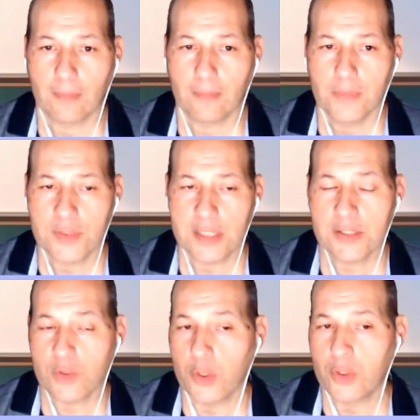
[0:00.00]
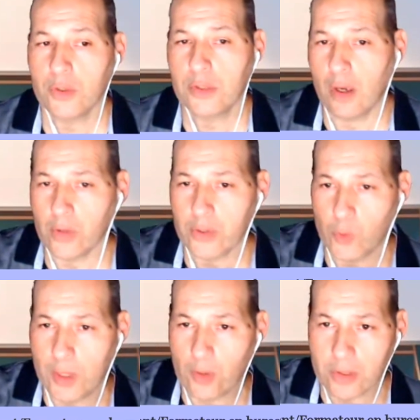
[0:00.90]
See, so you could
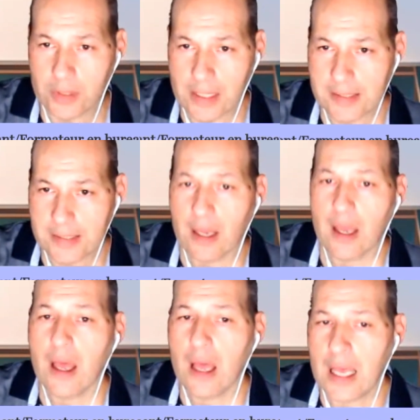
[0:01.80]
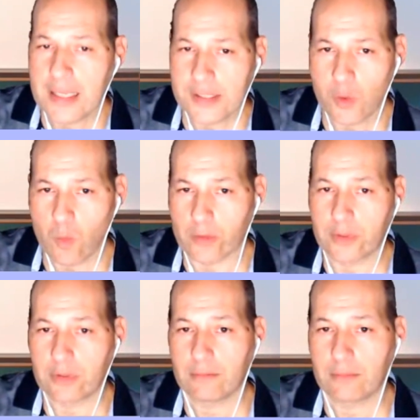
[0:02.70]
reorganize as you want.
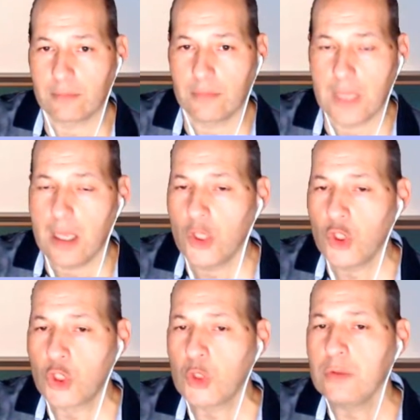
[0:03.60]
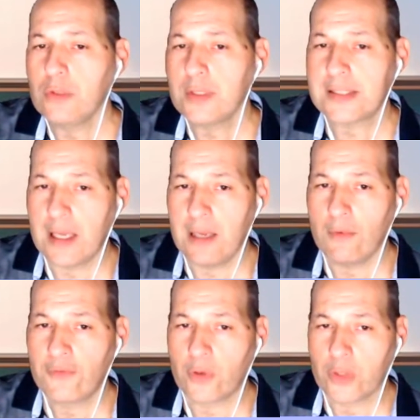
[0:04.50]
You could do the same
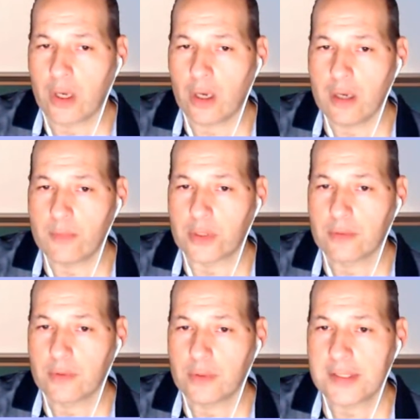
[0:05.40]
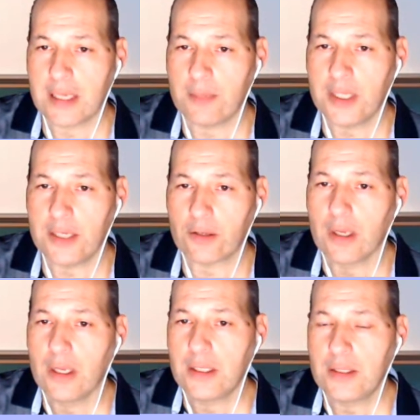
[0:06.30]
for the column, the same here.
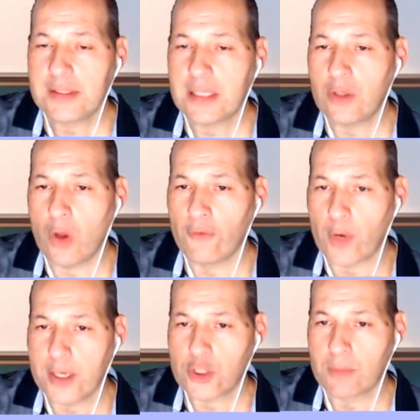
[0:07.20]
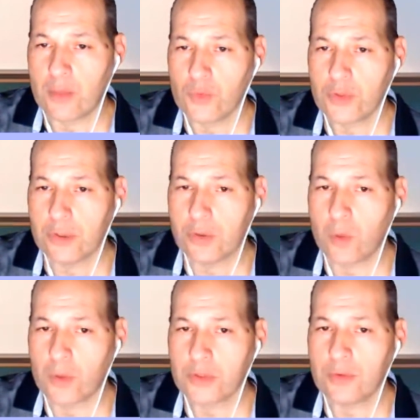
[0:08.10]
You say the average amount, you
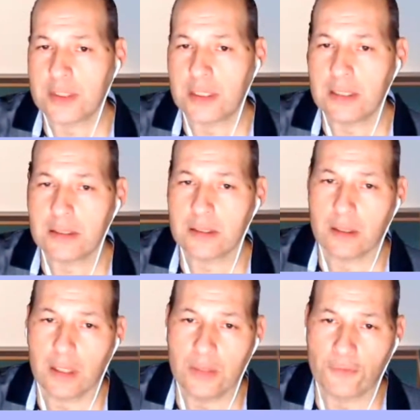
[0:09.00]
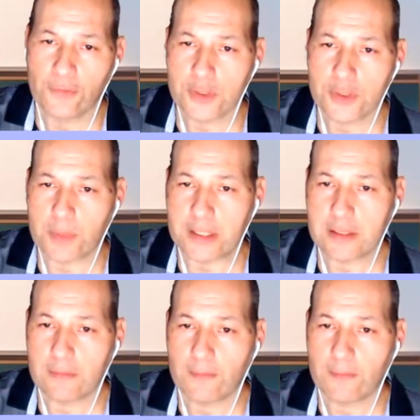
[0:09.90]
want to see it in the first place.